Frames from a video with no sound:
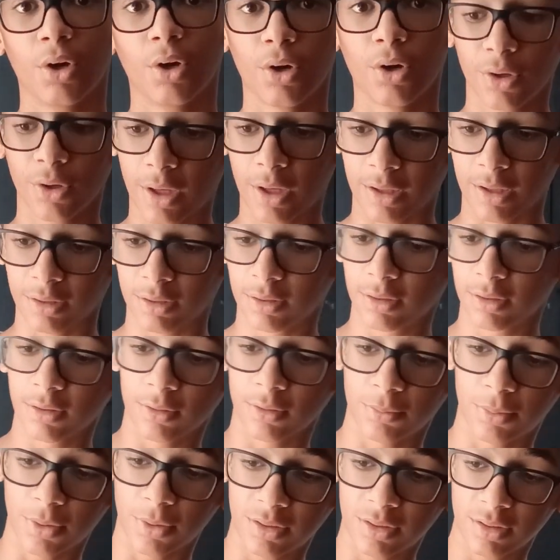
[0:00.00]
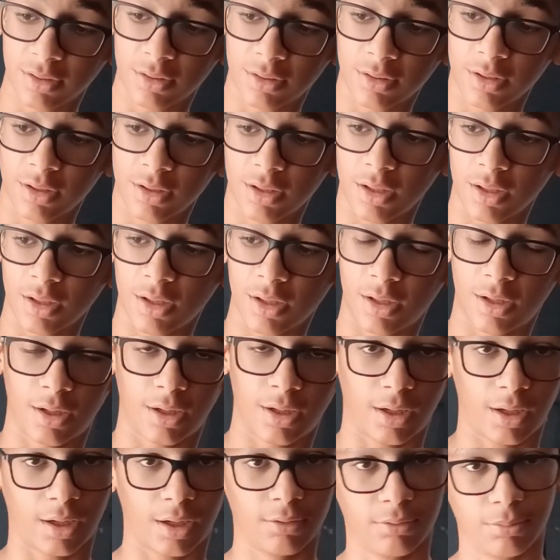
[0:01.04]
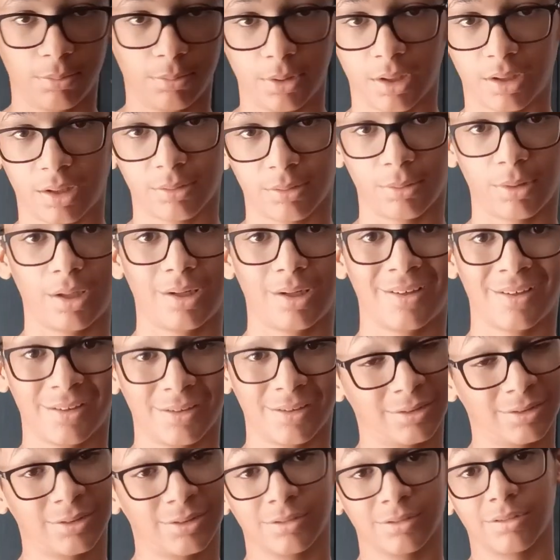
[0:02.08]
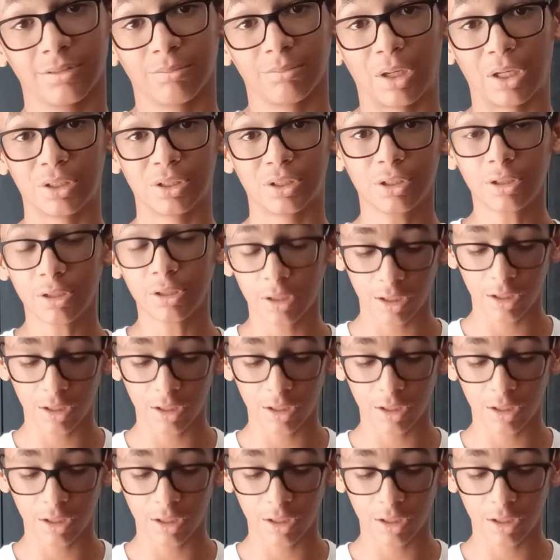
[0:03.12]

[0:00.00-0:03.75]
Okay, so basically, I will be explaining some magic